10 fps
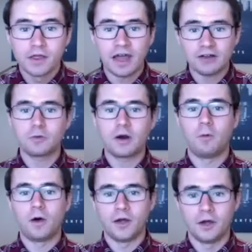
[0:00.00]
that's what I
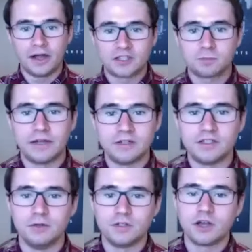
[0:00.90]
want to explain to
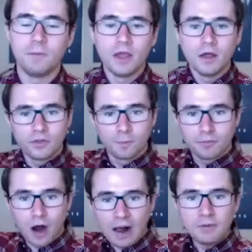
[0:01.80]
you. So the
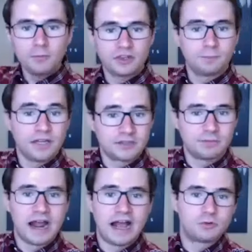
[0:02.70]
problem with the
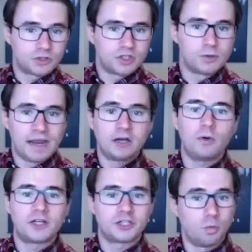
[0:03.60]
placement ads, which is your main
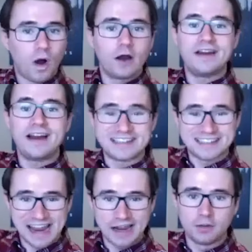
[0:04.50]
question, why are they not
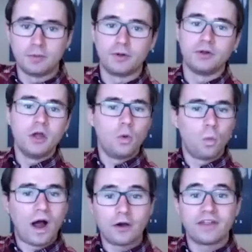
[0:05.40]
scalable?
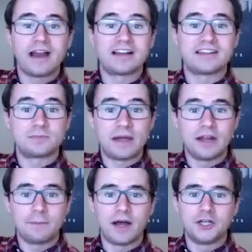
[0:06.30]
Why are they not
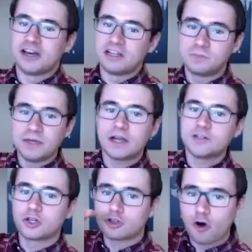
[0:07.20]
spending budget? It's because
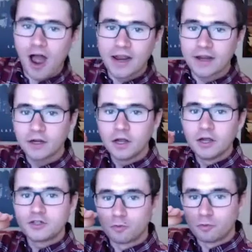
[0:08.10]
you're trying
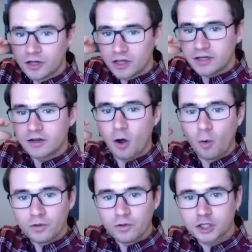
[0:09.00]
to really
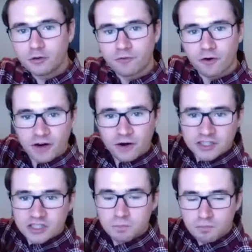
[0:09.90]
only shoot for a very
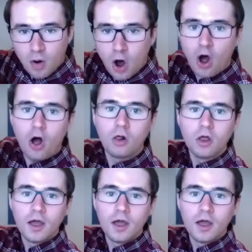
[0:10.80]
small